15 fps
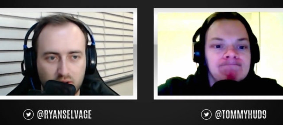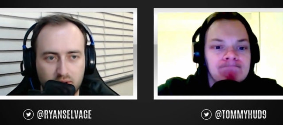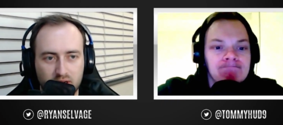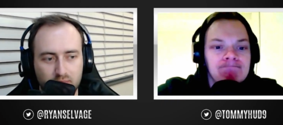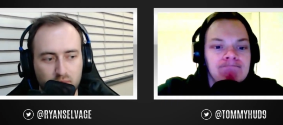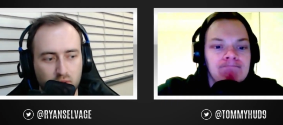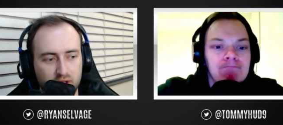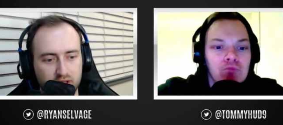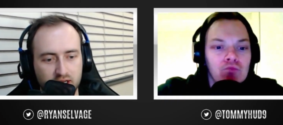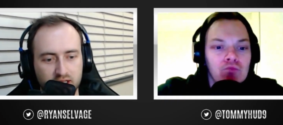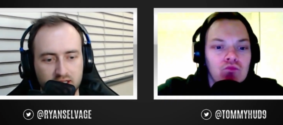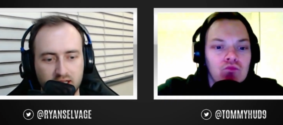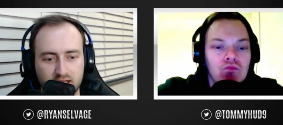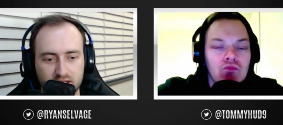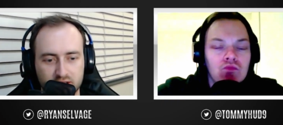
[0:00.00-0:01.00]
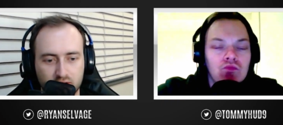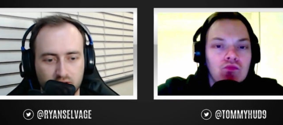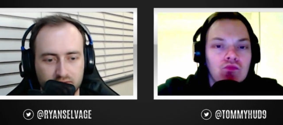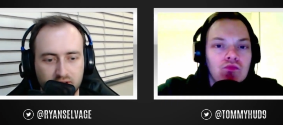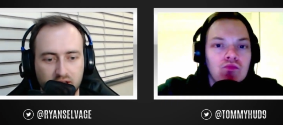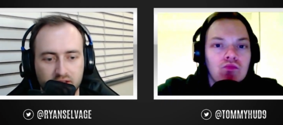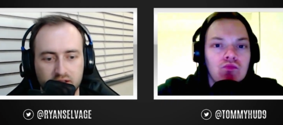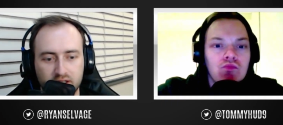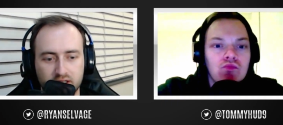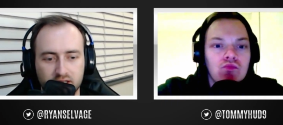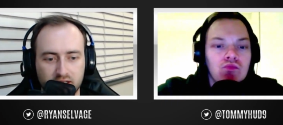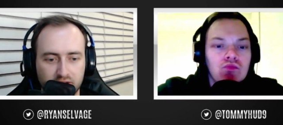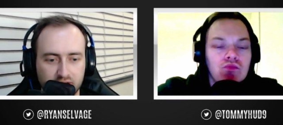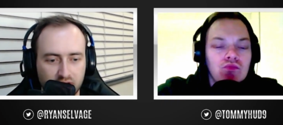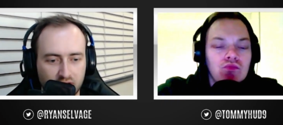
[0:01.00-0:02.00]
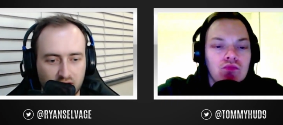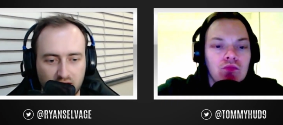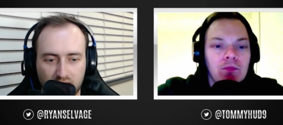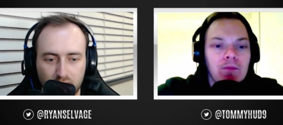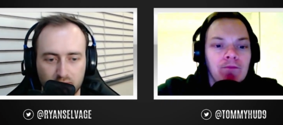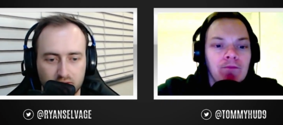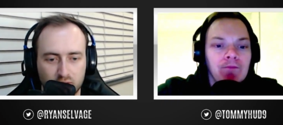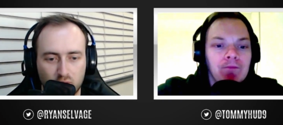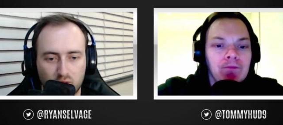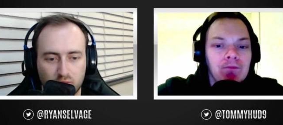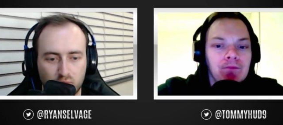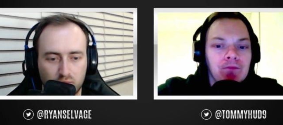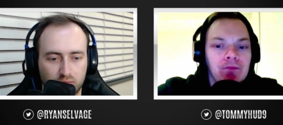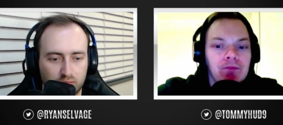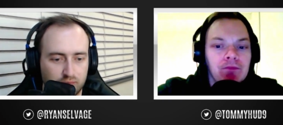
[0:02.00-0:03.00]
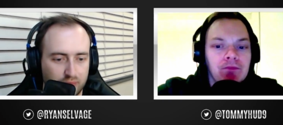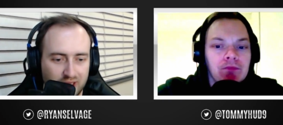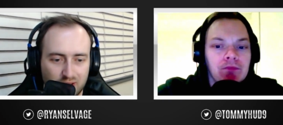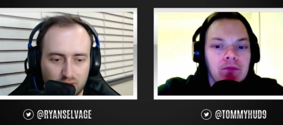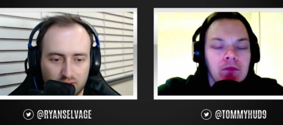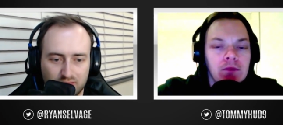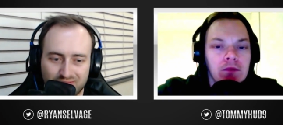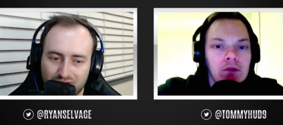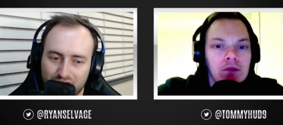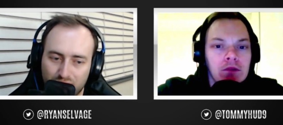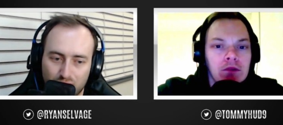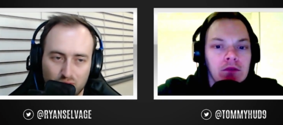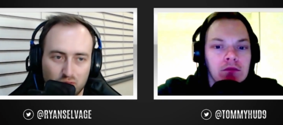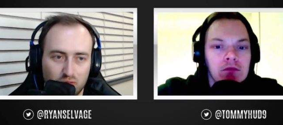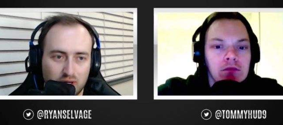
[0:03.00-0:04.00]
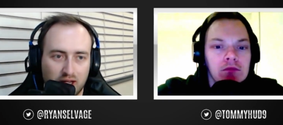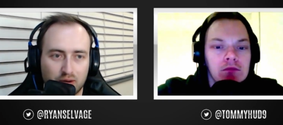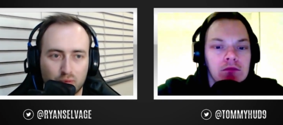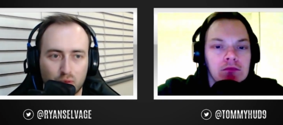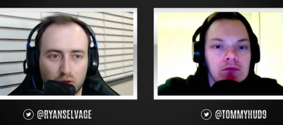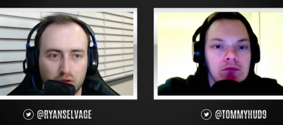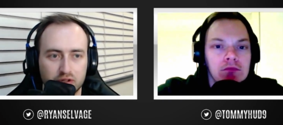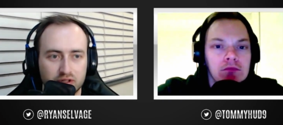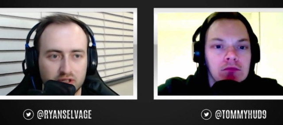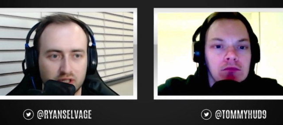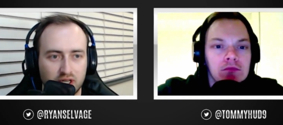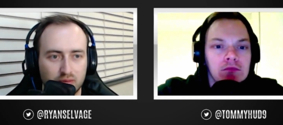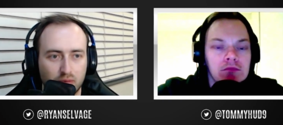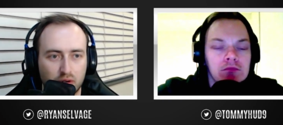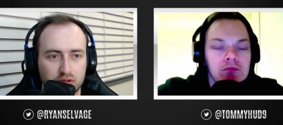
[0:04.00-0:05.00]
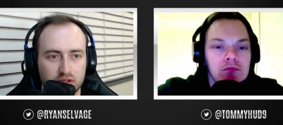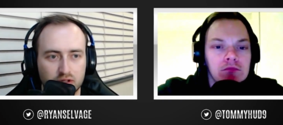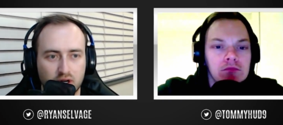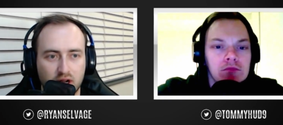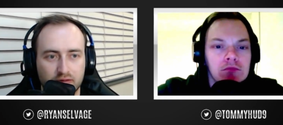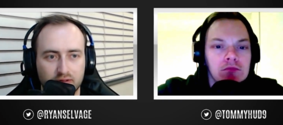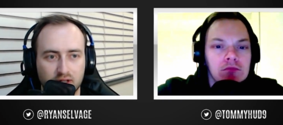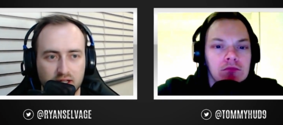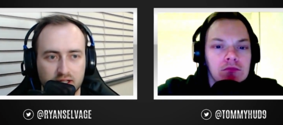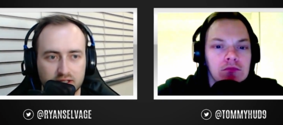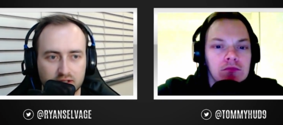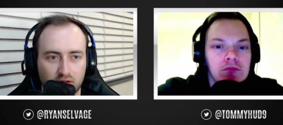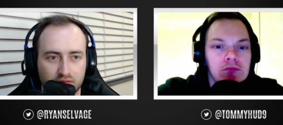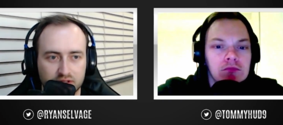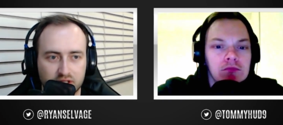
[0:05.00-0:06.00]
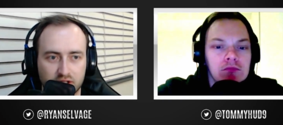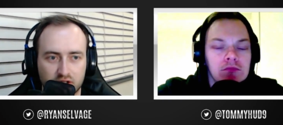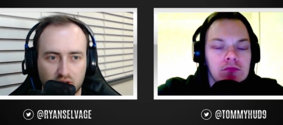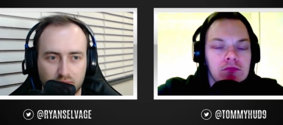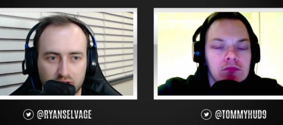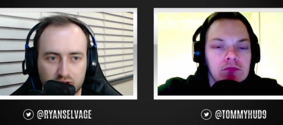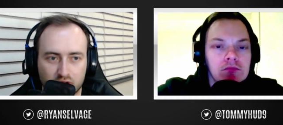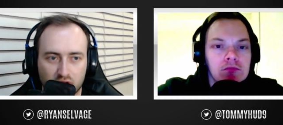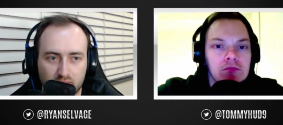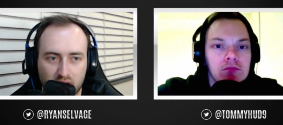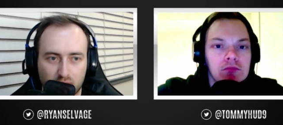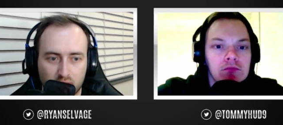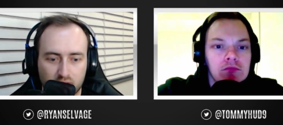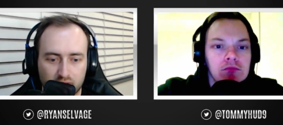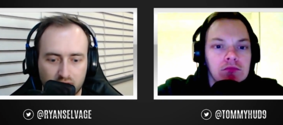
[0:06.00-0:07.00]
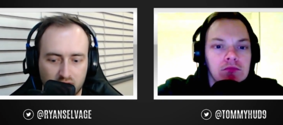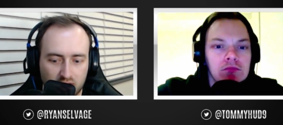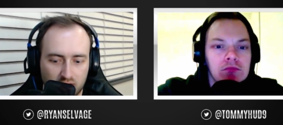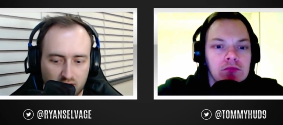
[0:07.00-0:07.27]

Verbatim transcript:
Speaker 1: no better point there to kick us off, Nathan Cleary. He would have gone pick two at worst in most draft leagues, and obviously Tommy Turbo would have